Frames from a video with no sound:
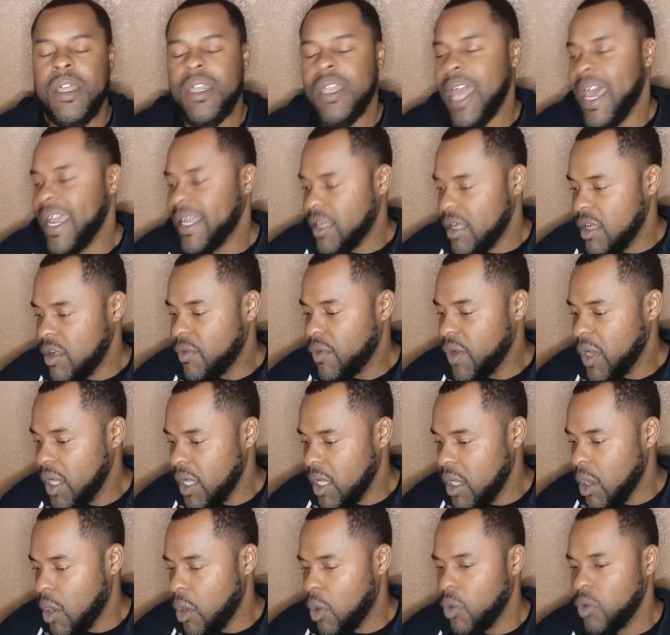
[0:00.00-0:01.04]
Like these
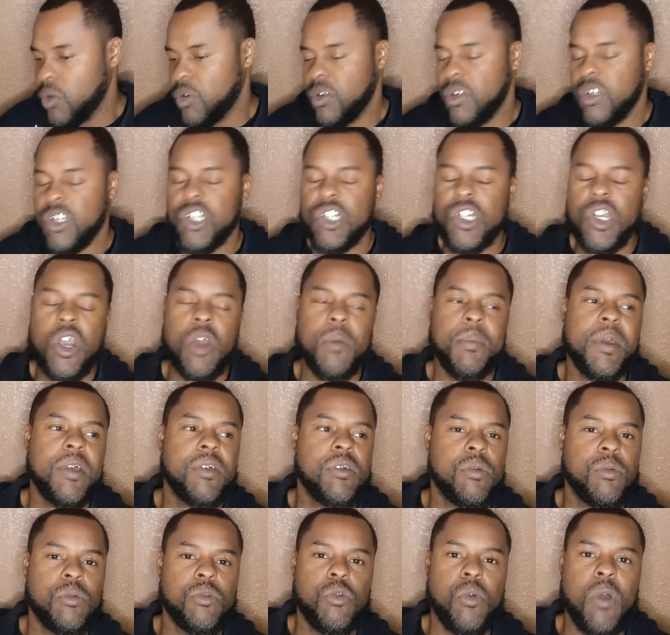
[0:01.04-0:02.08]
videos, share them and
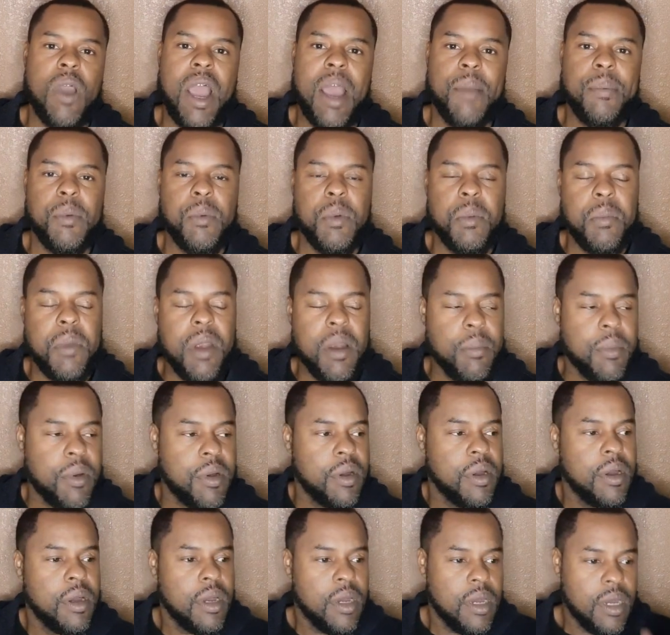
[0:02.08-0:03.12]
subscribe. And
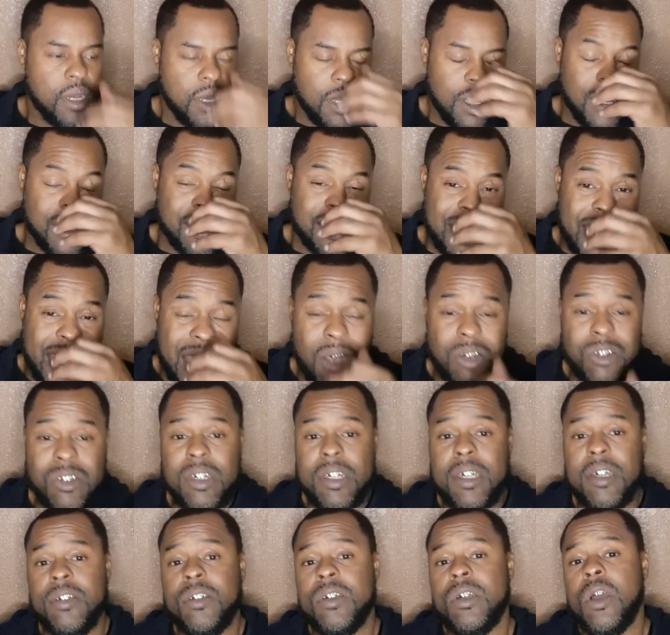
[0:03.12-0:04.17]
remember, a
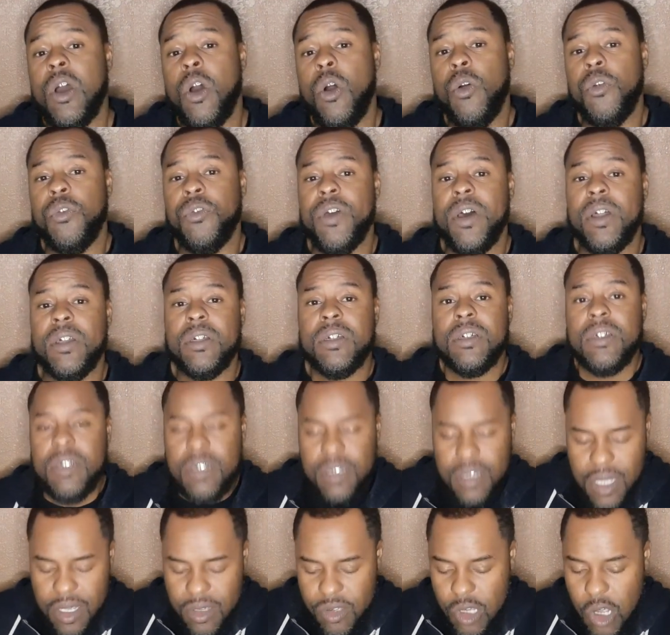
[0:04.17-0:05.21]
thousand is the goal, fellas.
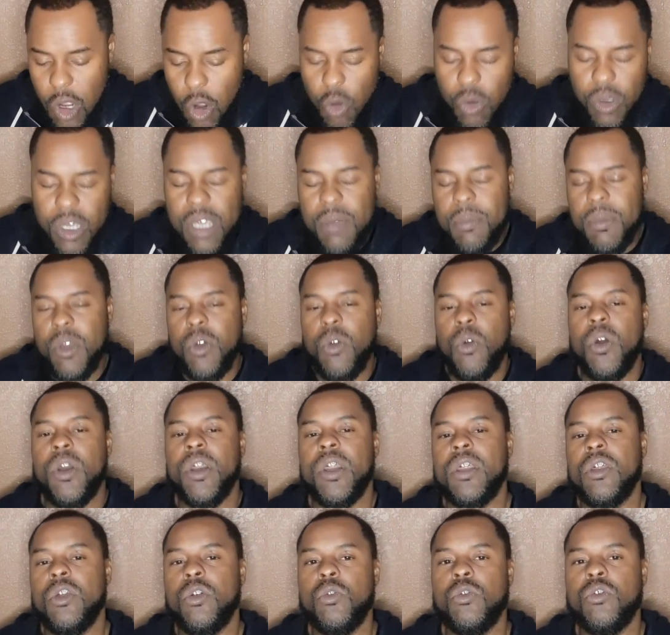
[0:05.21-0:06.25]
Let's go. Keep me going
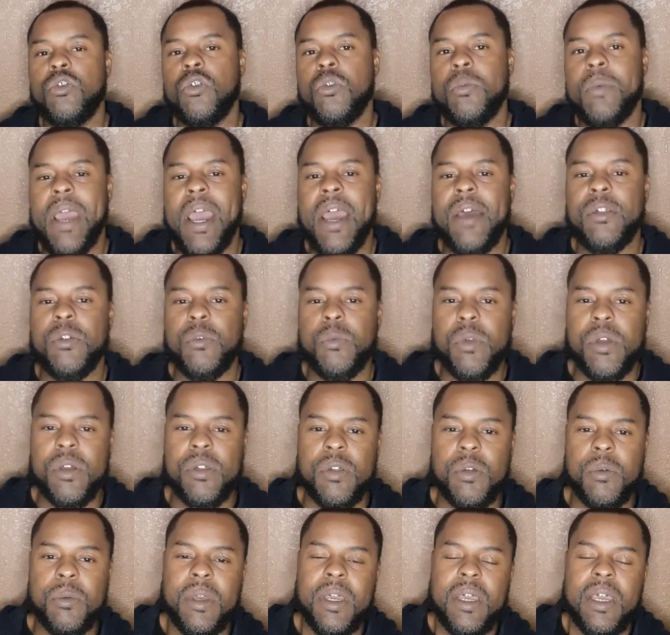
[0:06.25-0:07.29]
at YouTube
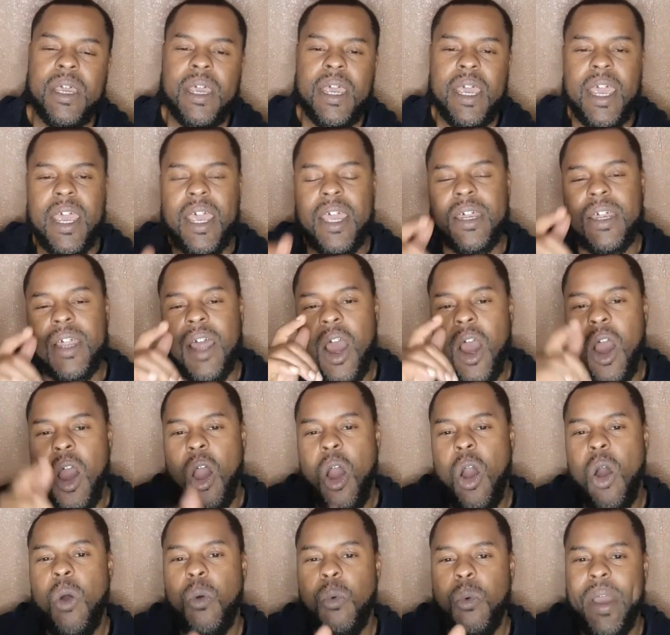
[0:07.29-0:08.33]
algorithm and
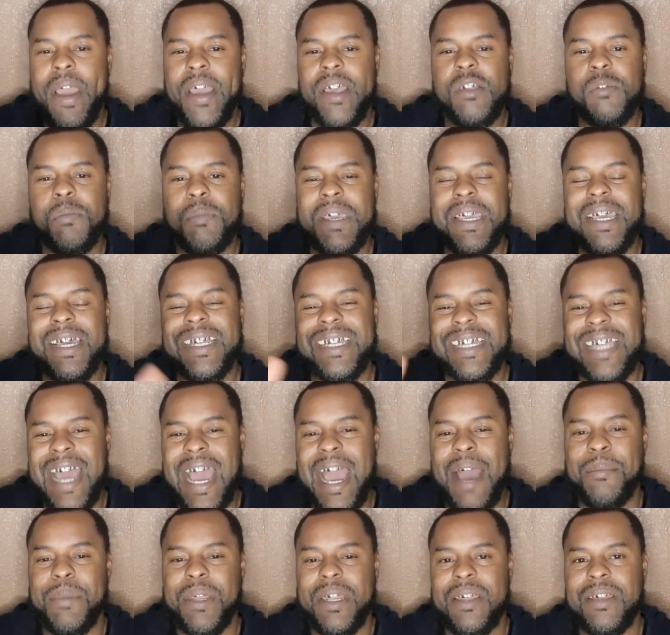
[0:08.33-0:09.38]
always be a
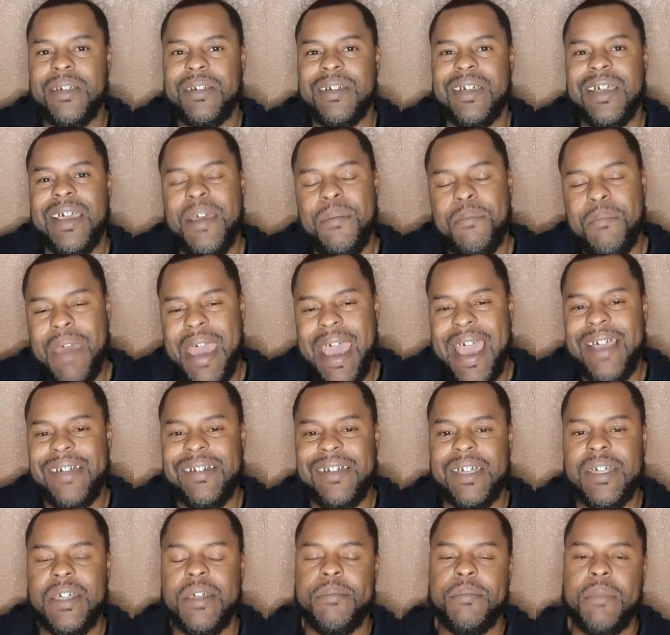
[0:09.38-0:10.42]
dominant and
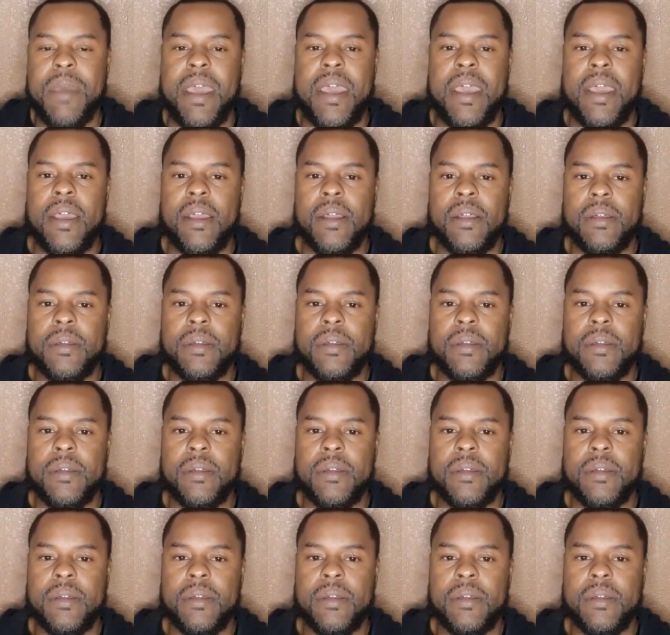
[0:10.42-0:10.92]
masculine man